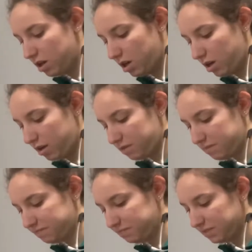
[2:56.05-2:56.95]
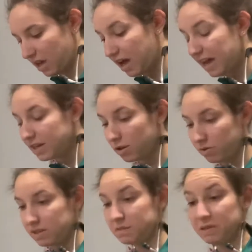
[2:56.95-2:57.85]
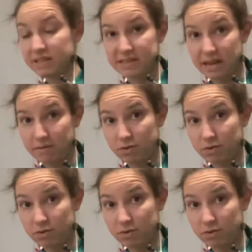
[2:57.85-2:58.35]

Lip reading: I know this because I've